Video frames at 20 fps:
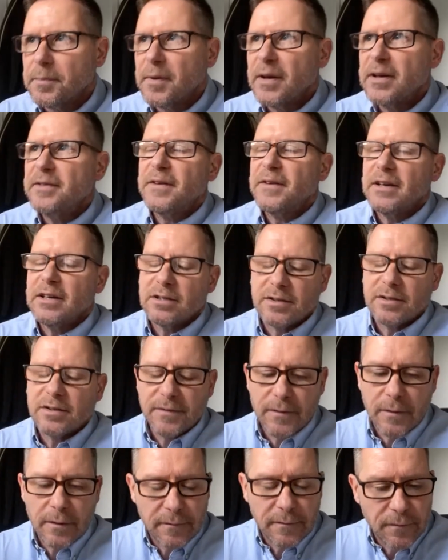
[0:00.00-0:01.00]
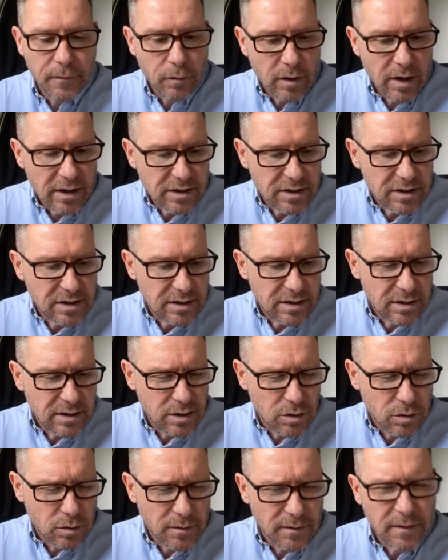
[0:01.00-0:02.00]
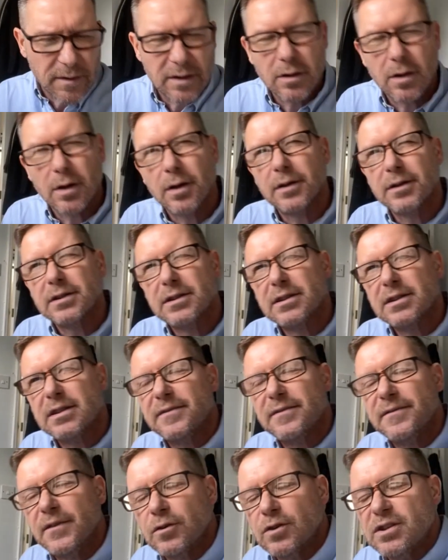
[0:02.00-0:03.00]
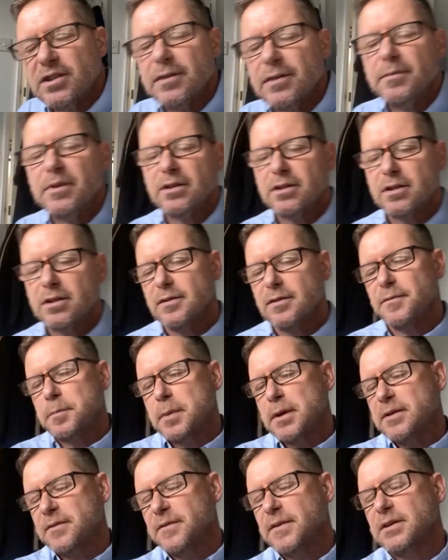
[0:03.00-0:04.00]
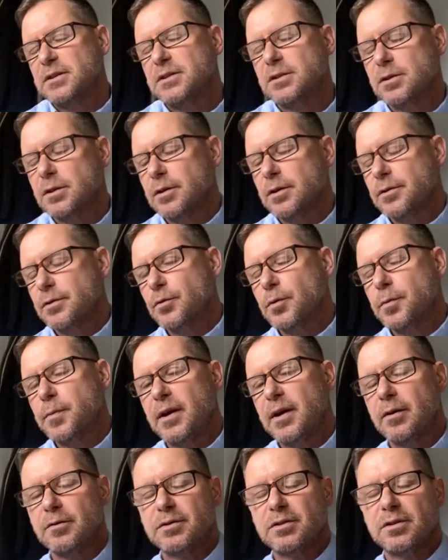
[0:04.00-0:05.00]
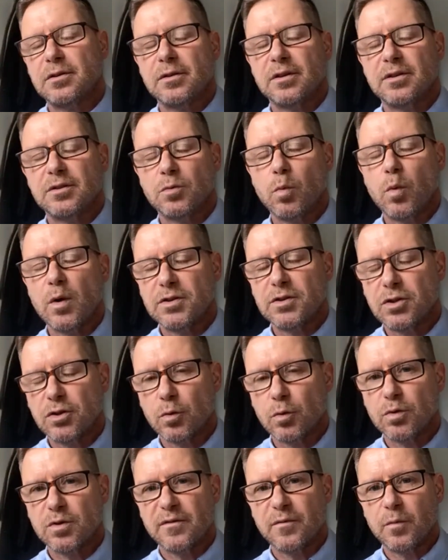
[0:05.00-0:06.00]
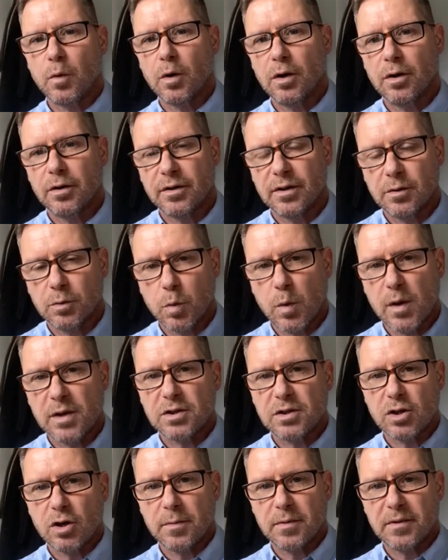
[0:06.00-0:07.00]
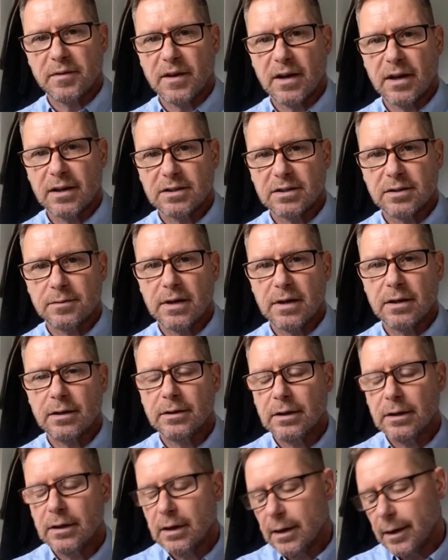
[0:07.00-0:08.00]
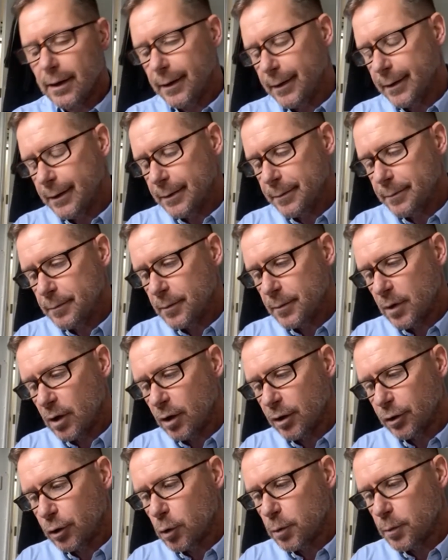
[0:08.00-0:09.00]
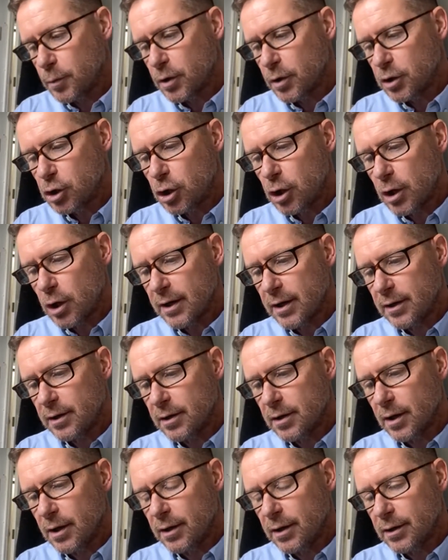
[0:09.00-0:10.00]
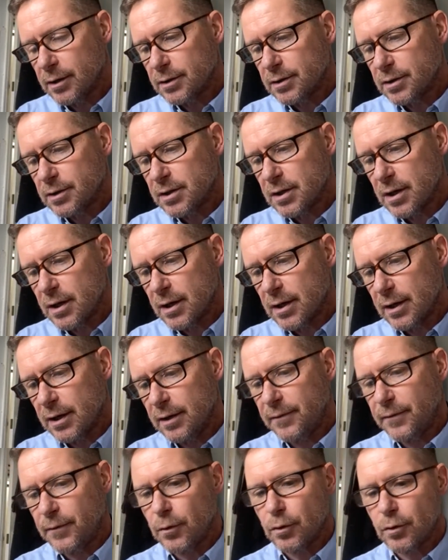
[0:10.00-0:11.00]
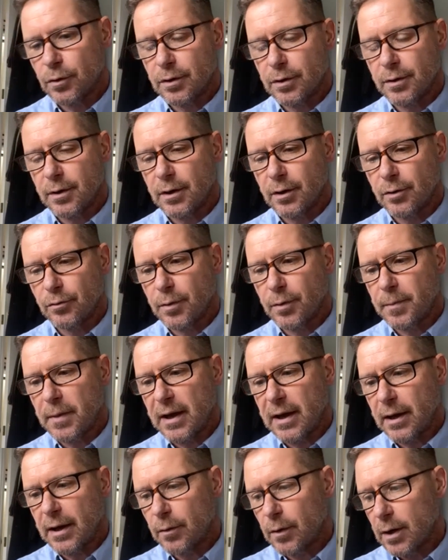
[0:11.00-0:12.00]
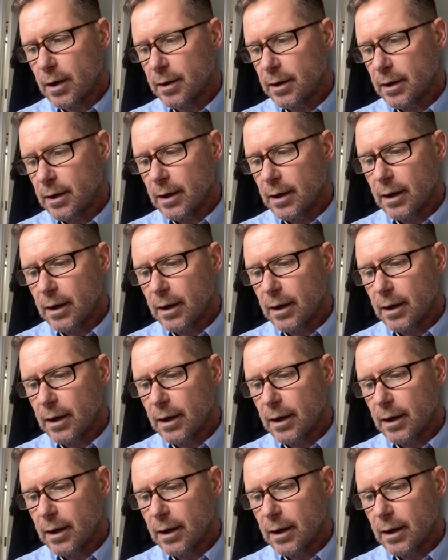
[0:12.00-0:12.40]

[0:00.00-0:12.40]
benefits for us is the sort of very similar to the benefits of the repairers. So there's one source of work, there's one type of customer. I do appreciate if you're a repairer,